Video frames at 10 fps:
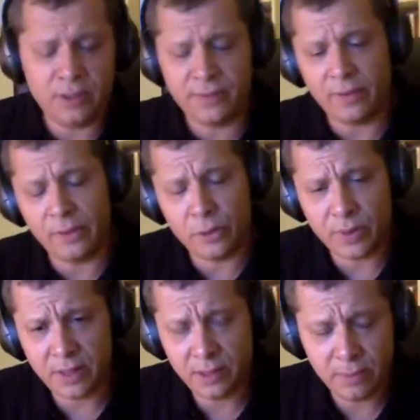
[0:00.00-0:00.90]
is very
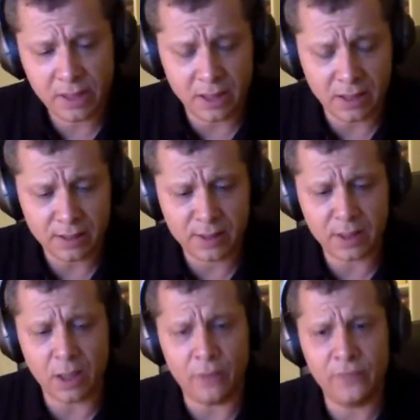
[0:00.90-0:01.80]
interesting
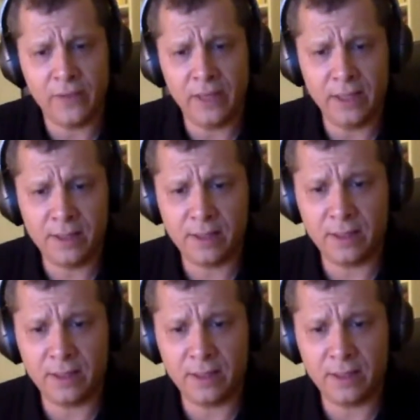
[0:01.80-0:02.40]
because of its